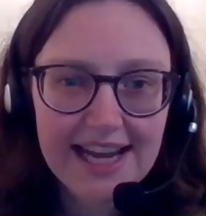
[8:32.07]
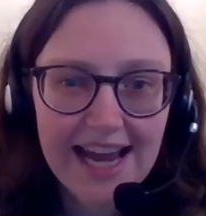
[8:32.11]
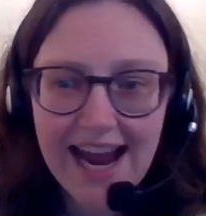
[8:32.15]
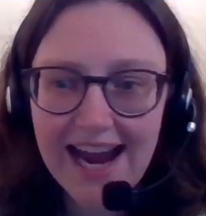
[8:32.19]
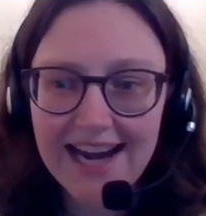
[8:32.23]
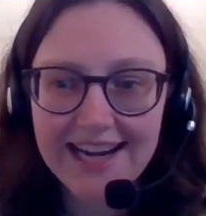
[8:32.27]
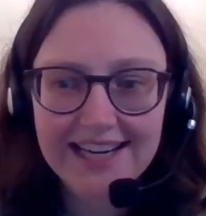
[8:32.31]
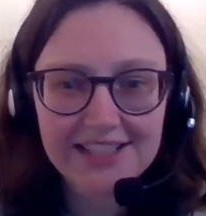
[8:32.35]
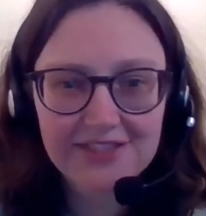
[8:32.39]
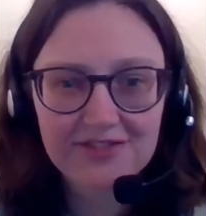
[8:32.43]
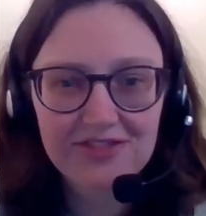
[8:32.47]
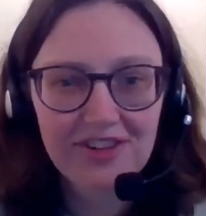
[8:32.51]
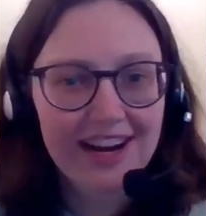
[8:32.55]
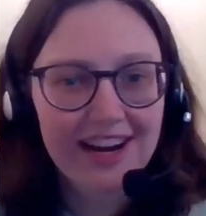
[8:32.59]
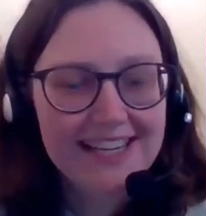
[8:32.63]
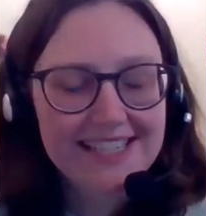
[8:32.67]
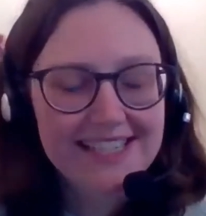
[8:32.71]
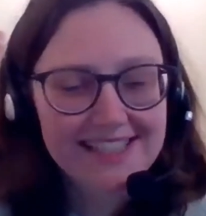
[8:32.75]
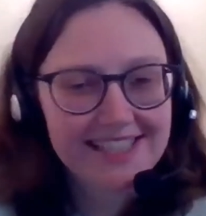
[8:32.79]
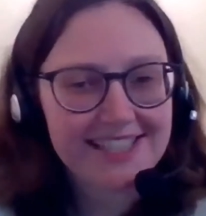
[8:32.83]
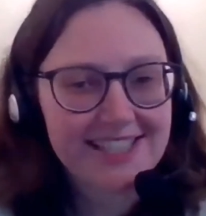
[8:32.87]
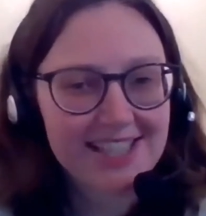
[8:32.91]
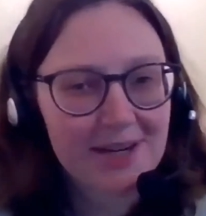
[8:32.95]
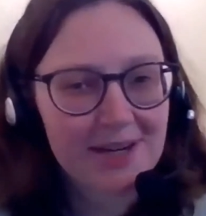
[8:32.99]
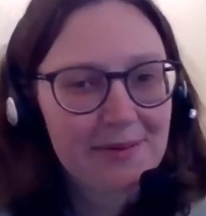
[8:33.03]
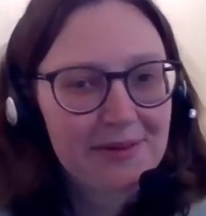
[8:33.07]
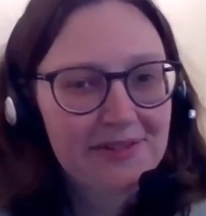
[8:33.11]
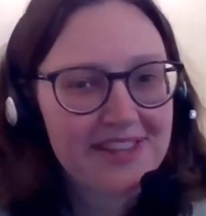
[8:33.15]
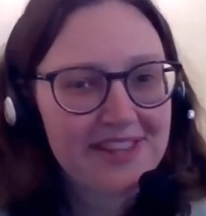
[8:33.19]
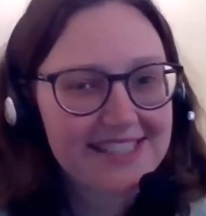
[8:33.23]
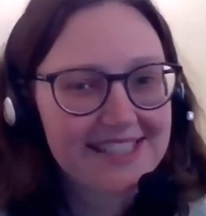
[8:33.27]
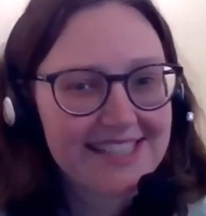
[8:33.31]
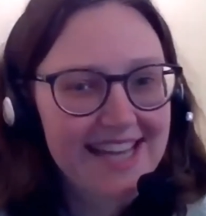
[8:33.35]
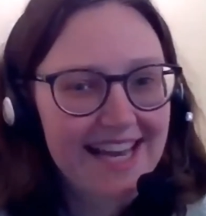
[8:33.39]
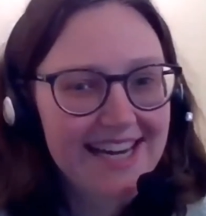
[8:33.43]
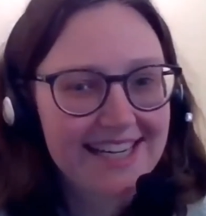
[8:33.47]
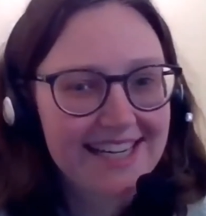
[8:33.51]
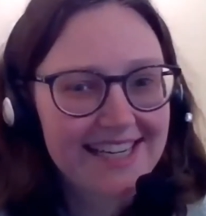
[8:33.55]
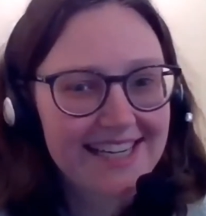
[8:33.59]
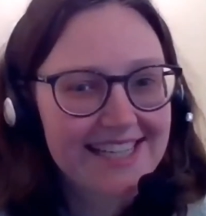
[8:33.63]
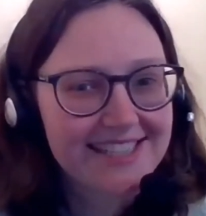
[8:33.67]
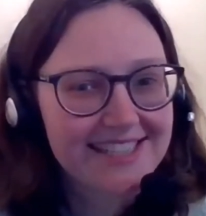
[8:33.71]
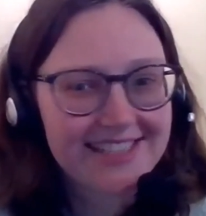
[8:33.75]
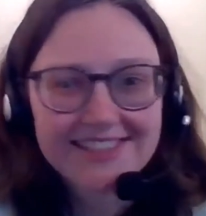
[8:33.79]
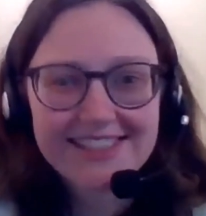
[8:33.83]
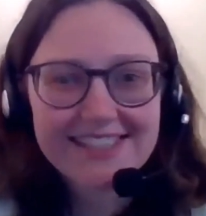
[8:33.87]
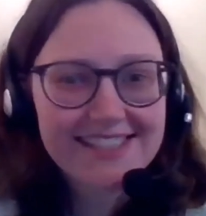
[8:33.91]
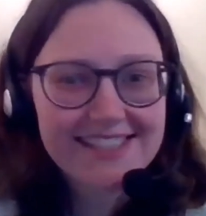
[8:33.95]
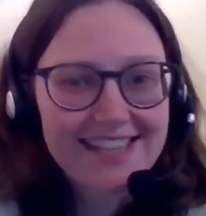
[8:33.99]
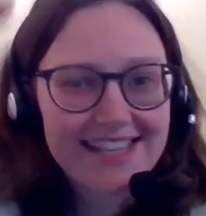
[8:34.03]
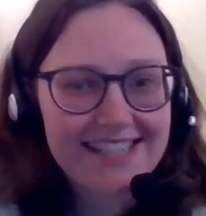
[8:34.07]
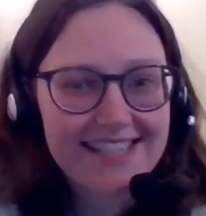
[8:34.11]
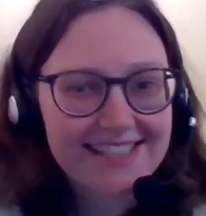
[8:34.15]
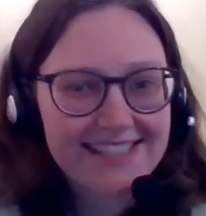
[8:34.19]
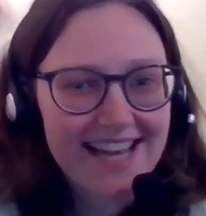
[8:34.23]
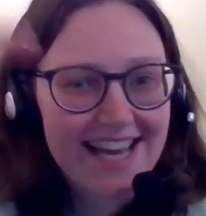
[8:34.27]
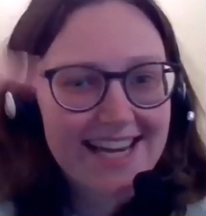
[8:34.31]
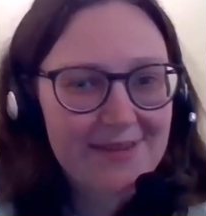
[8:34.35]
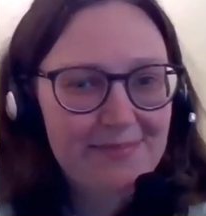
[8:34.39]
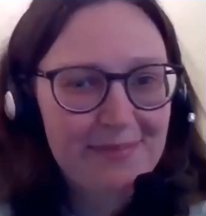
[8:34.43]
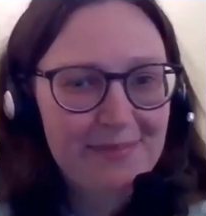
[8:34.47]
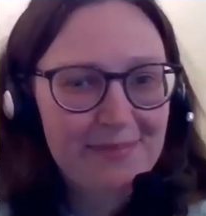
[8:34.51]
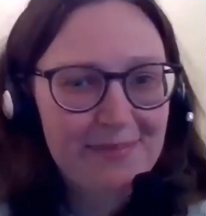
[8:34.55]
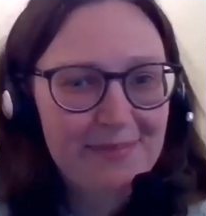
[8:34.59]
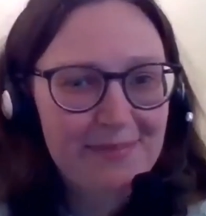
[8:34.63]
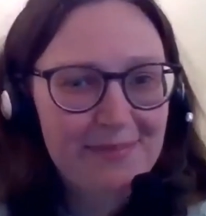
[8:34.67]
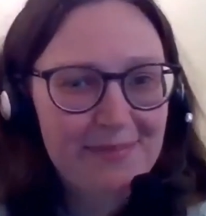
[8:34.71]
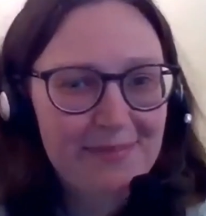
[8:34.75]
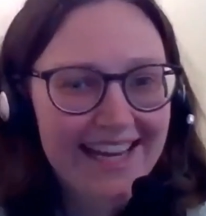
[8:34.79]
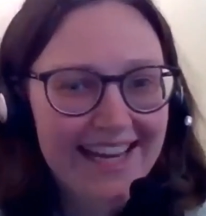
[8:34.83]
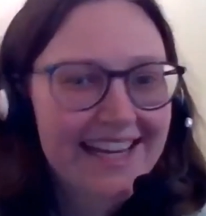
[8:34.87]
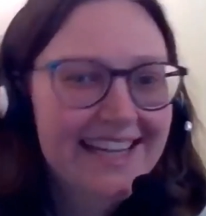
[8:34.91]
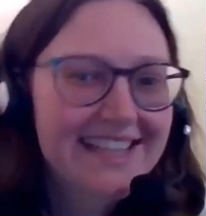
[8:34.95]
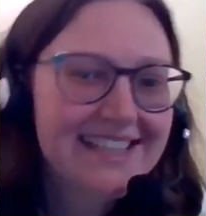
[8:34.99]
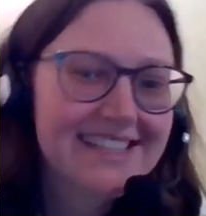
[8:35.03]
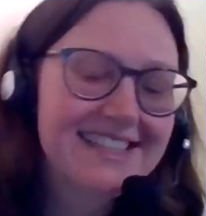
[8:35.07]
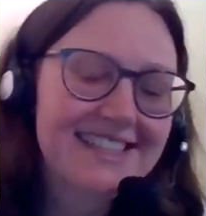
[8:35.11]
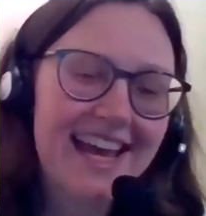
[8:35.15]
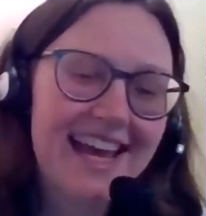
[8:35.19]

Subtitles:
and it's right at the top of the Z list because it's then ZB.